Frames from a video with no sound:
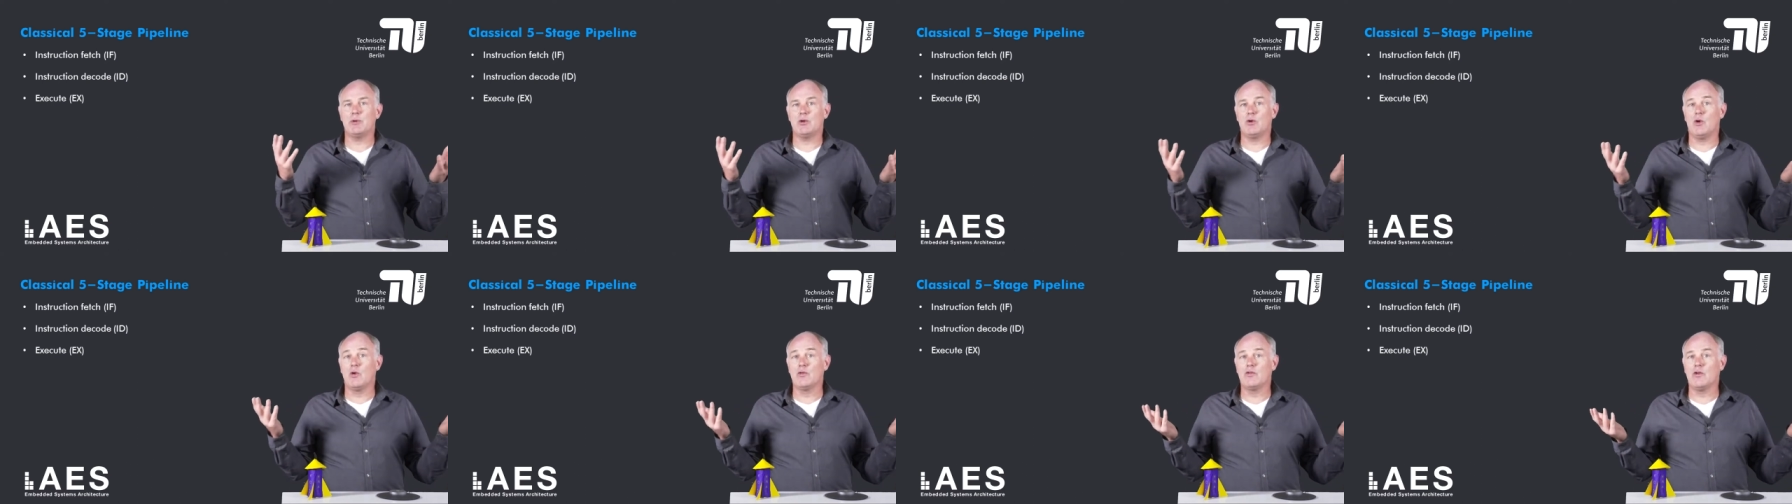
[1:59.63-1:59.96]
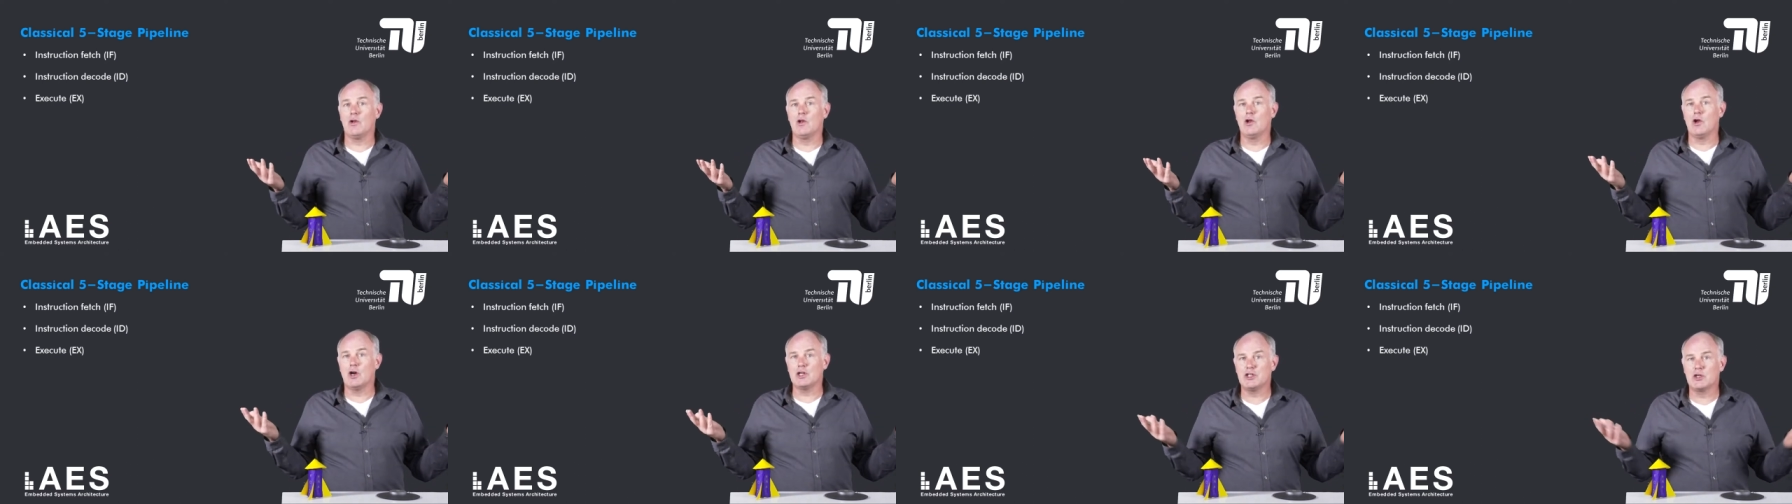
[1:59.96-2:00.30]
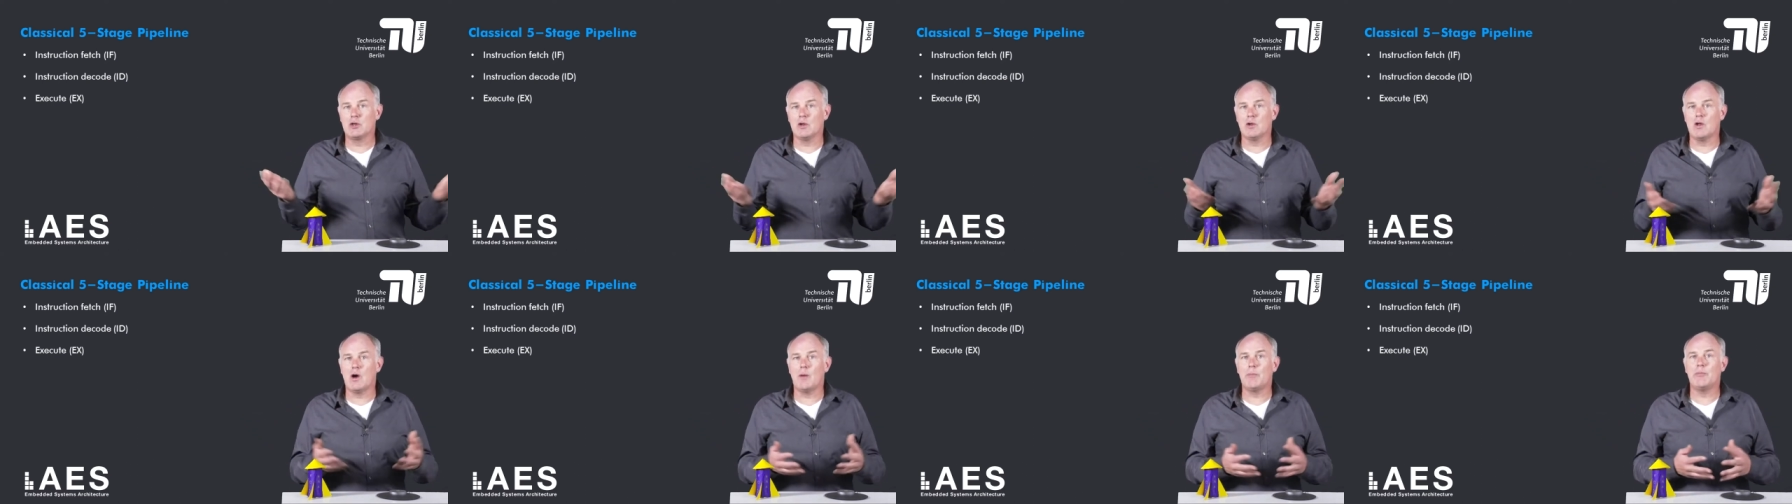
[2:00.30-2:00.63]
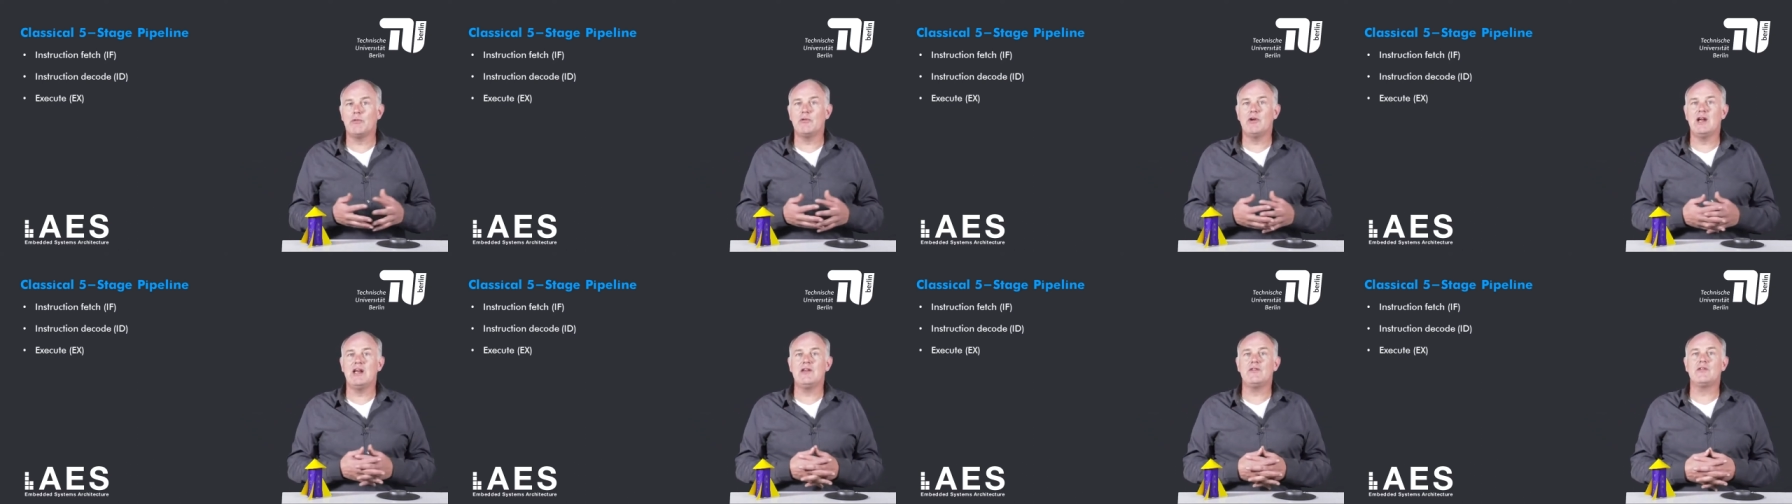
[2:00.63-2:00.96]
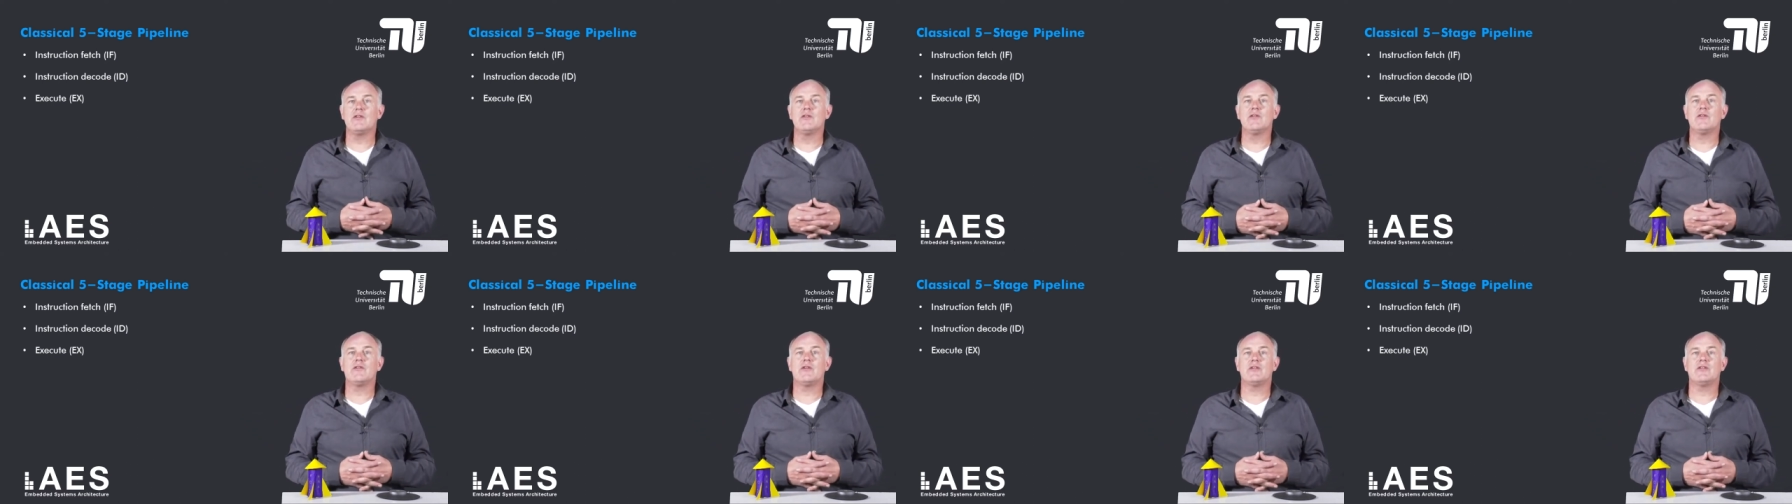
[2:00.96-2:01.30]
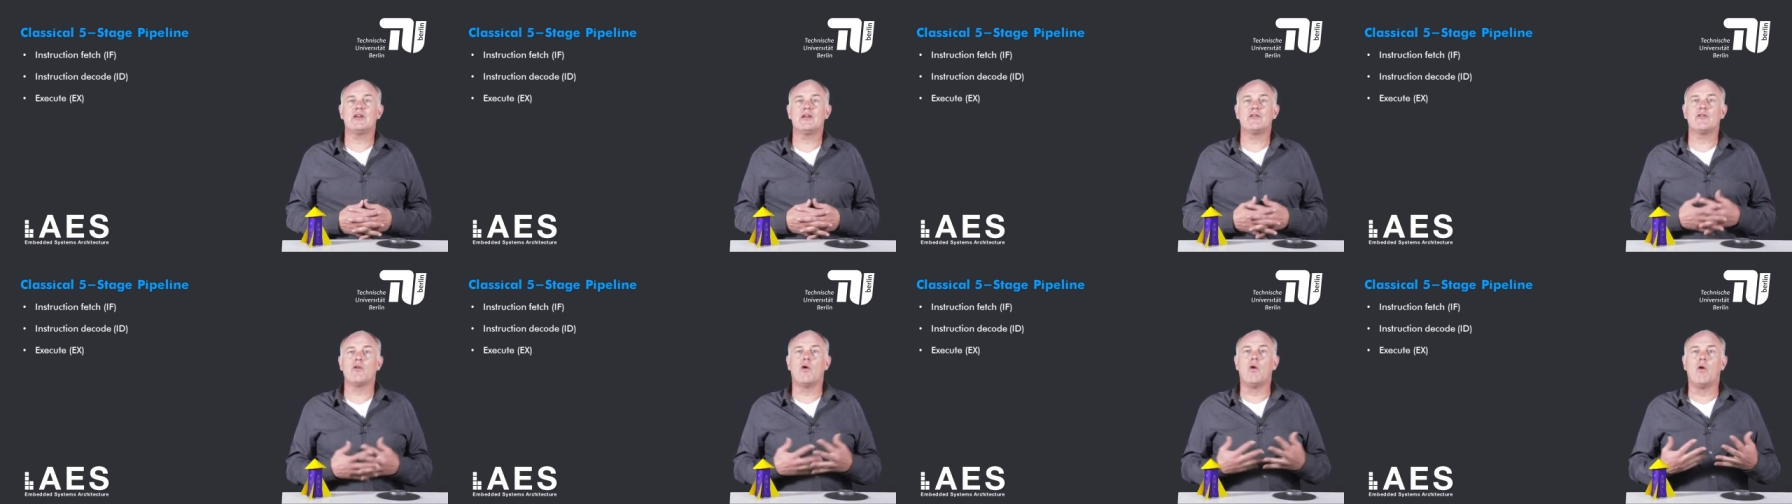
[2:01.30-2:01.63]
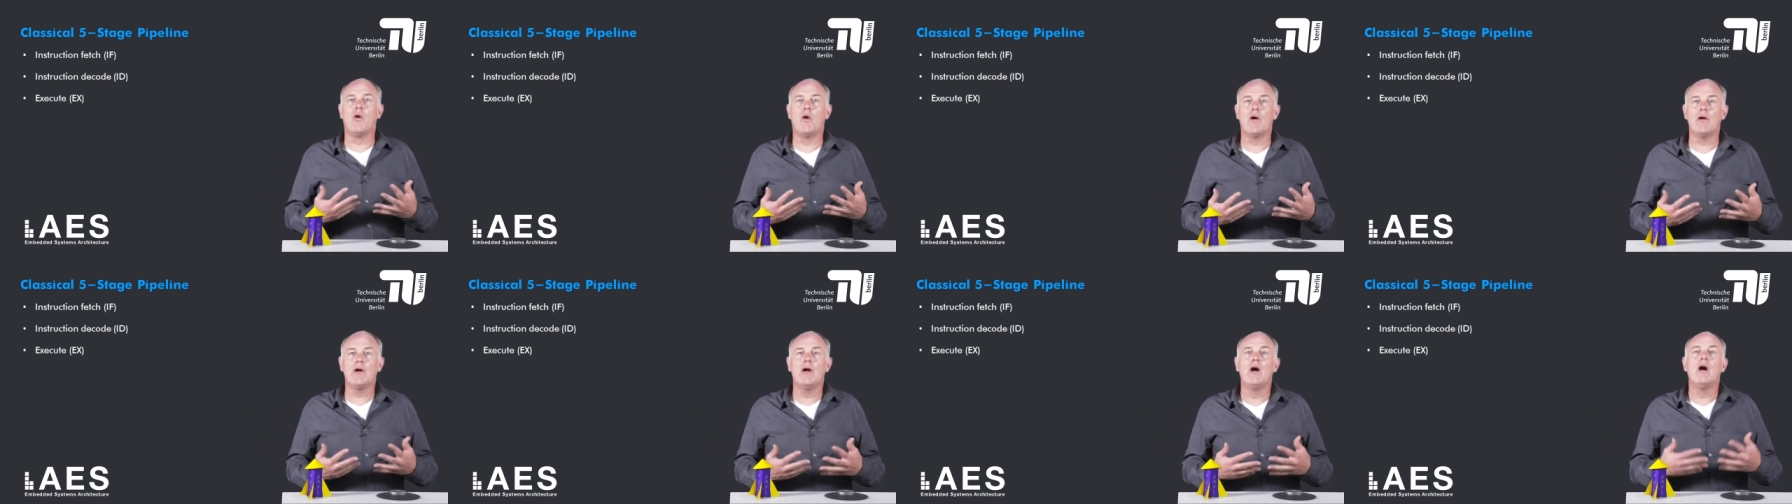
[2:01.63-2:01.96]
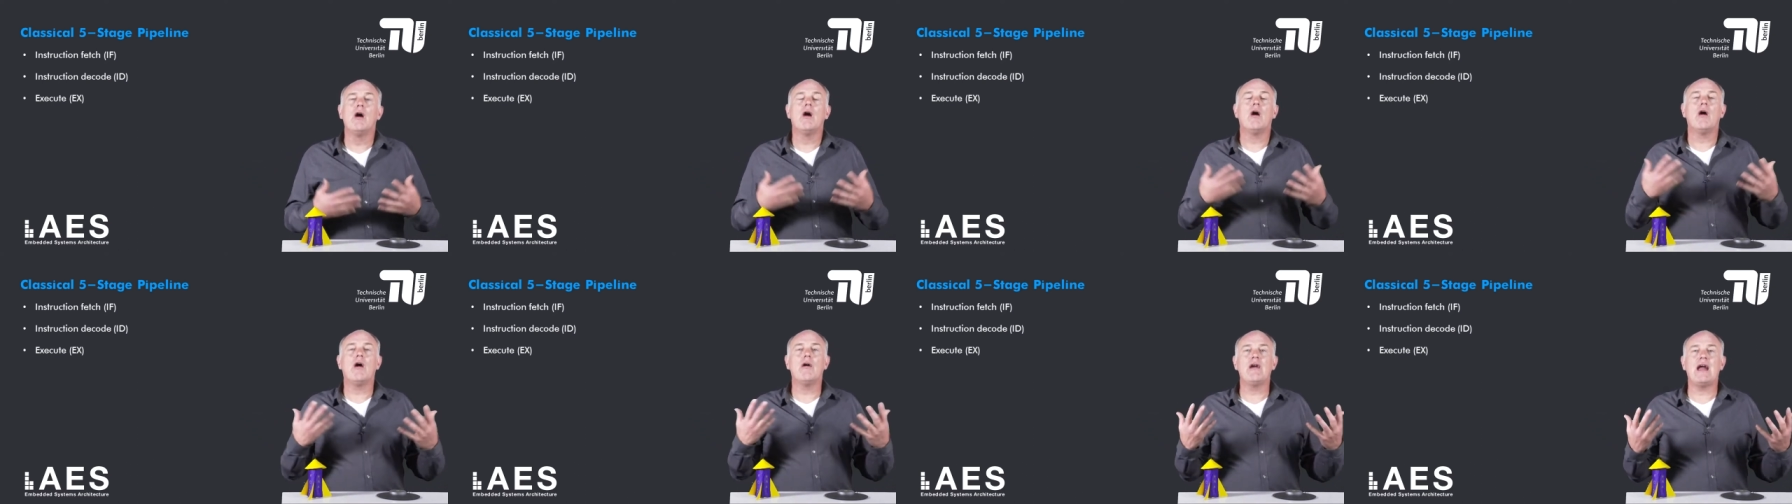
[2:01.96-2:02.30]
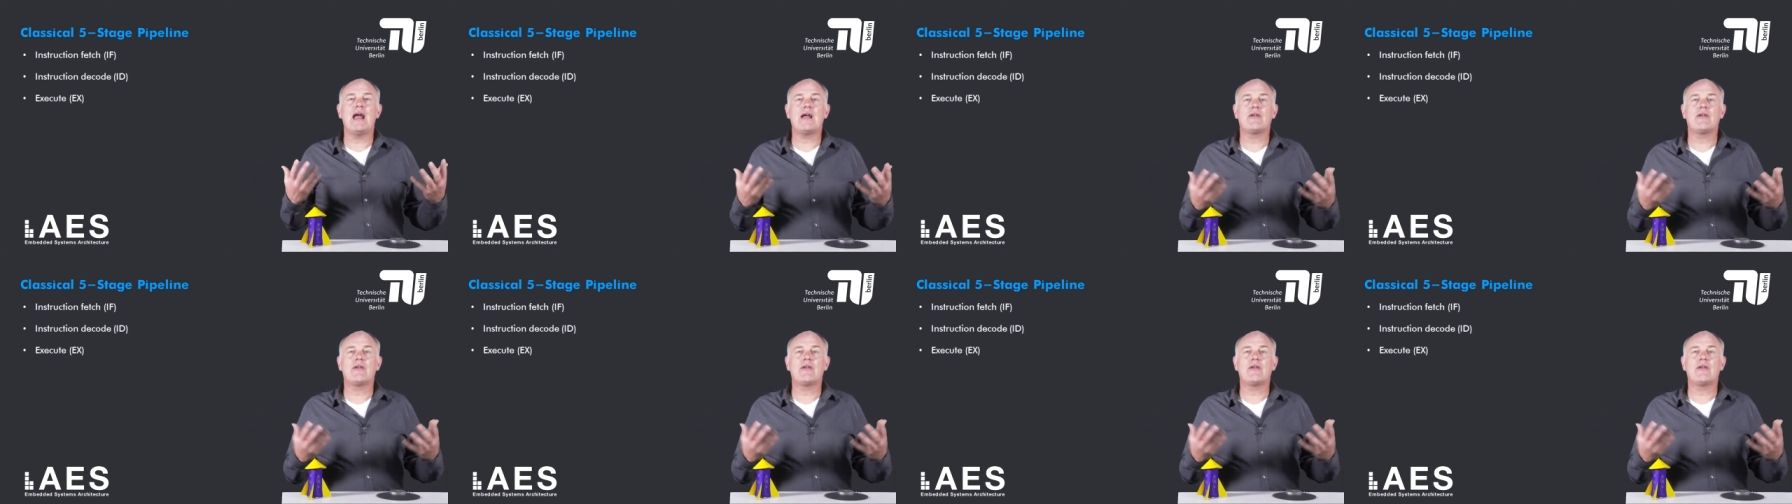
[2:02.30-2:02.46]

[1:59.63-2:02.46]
but also logical operations such as OR are